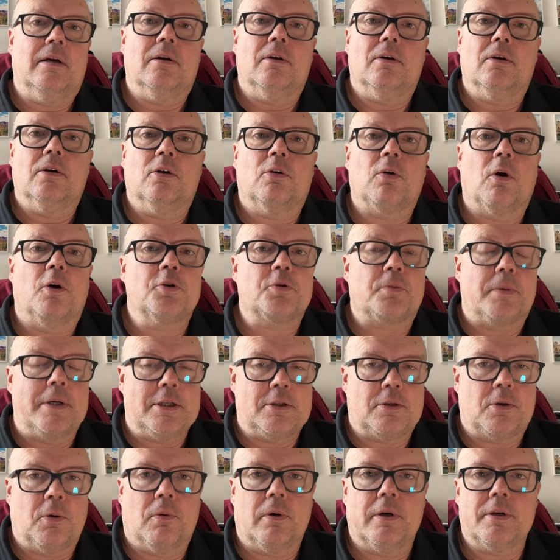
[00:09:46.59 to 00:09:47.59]
Grocery
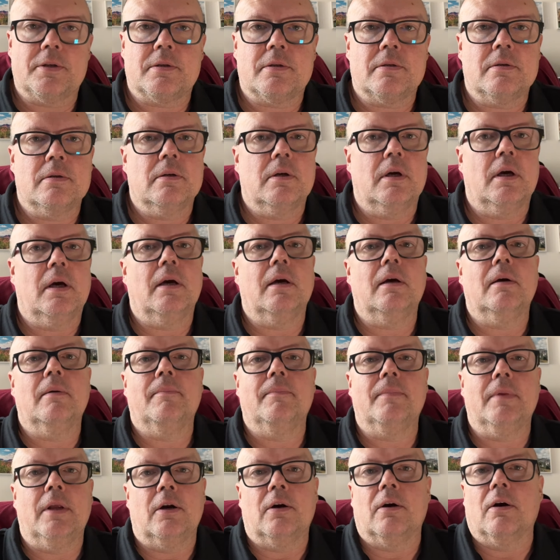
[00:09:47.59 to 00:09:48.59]
stores.
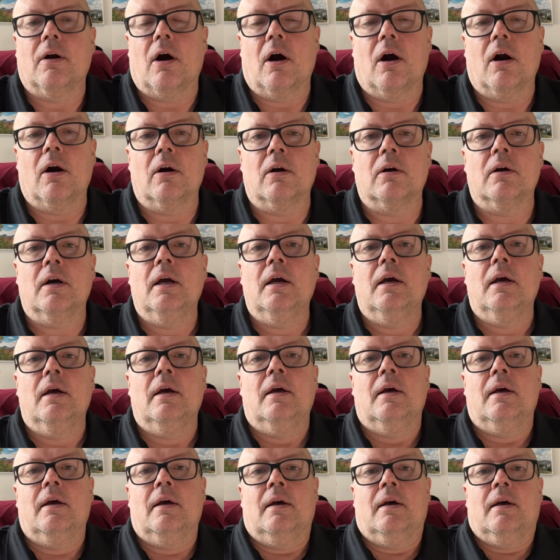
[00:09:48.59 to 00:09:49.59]
There are
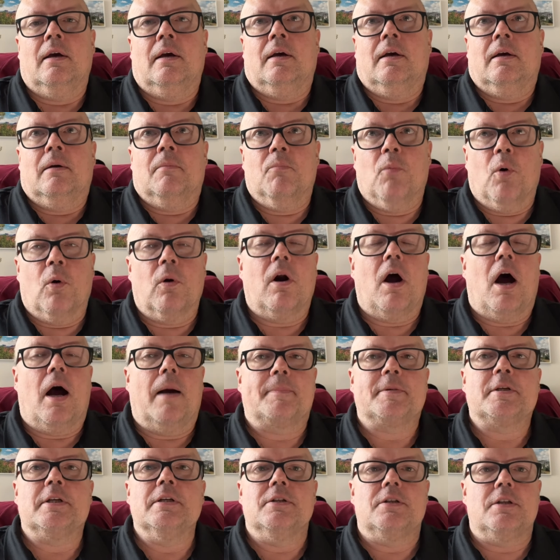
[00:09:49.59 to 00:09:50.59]
more
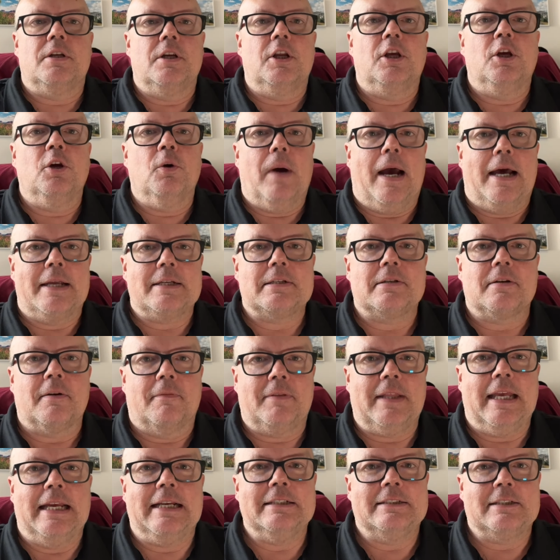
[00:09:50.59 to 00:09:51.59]
options in the US of
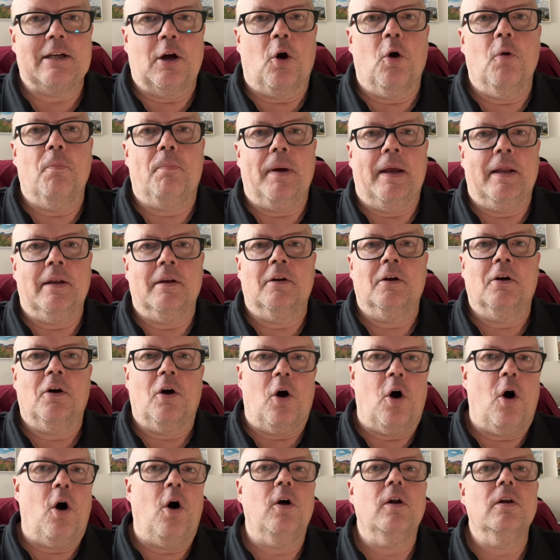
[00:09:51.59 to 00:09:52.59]
things open
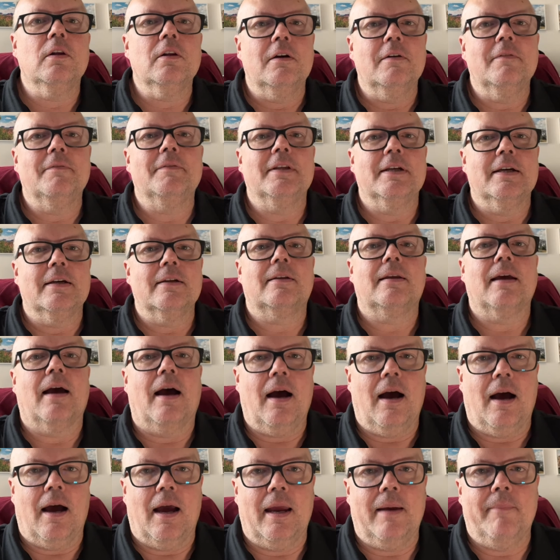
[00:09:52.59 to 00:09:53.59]
all of the
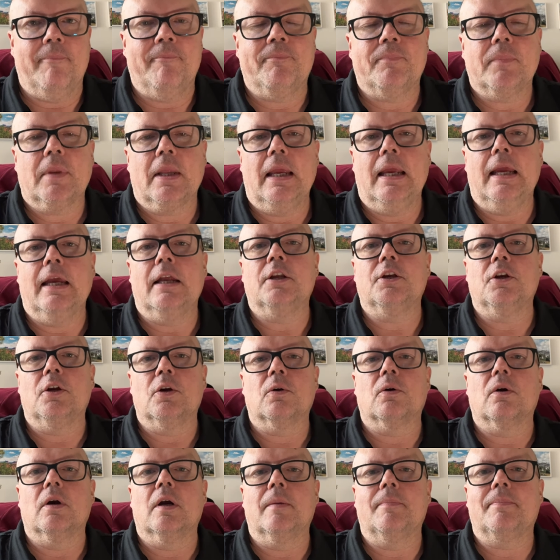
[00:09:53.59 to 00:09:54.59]
time. In
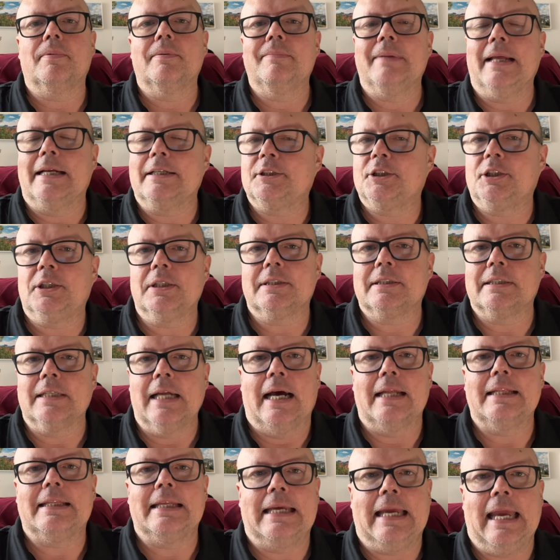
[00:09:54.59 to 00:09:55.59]
Europe, that's just
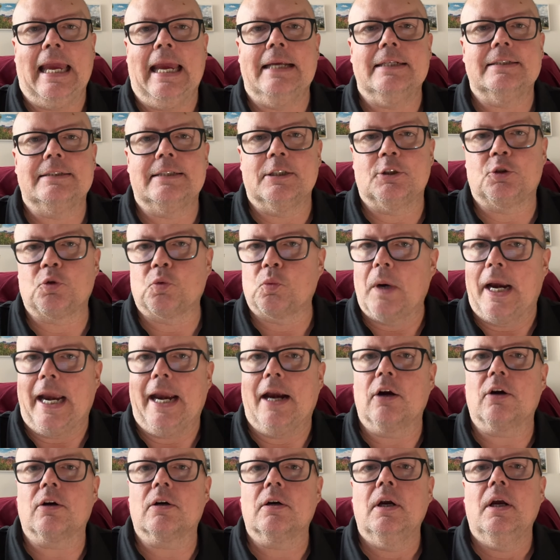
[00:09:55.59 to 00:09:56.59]
not the case. It's
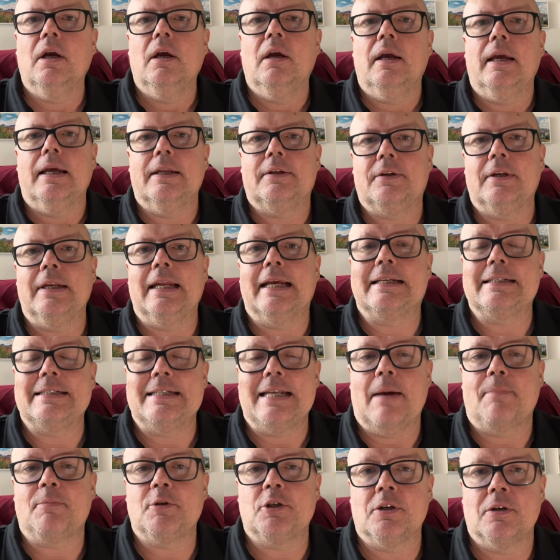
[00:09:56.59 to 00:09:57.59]
rare. It's an
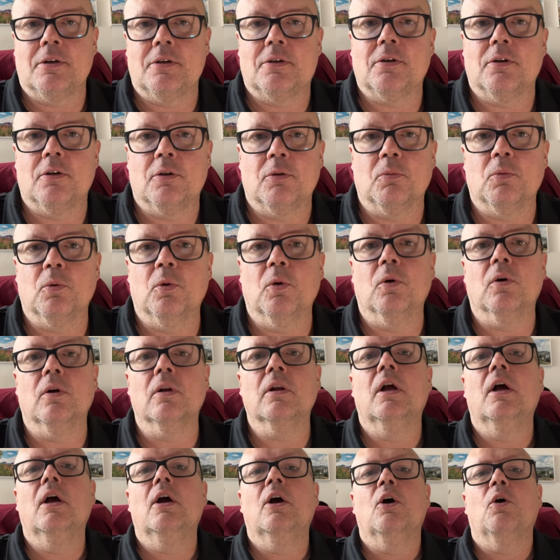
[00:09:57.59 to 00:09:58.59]
exception to the
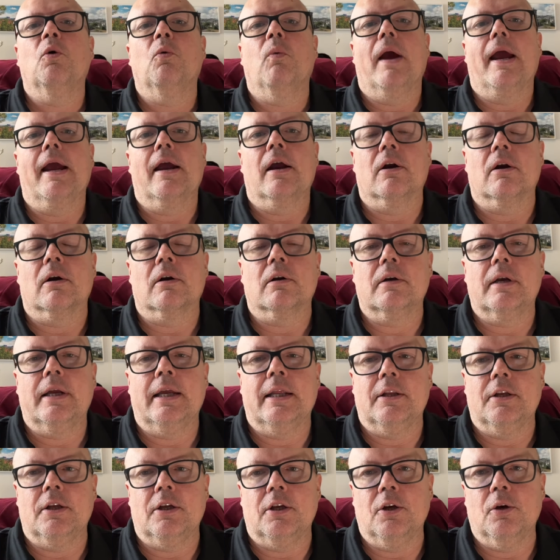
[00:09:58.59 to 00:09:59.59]
rule, where
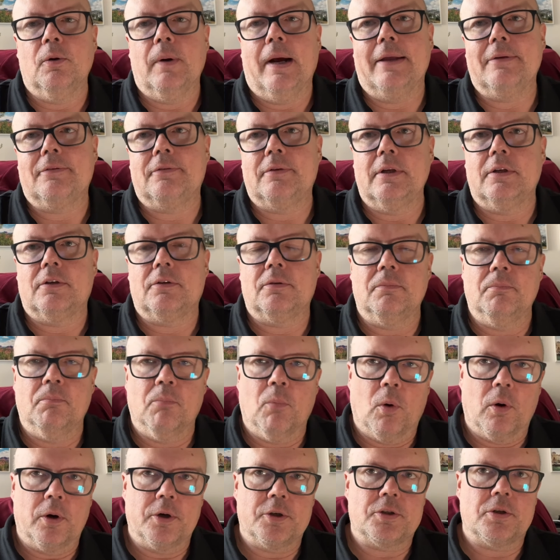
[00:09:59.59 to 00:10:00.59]
in the US, it's
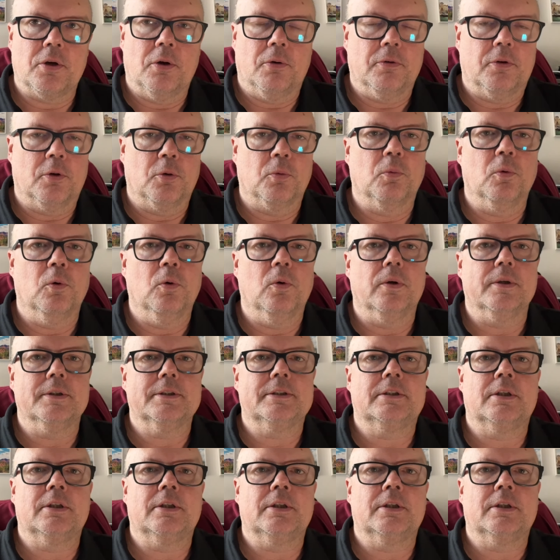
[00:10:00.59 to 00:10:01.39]
more so the rule.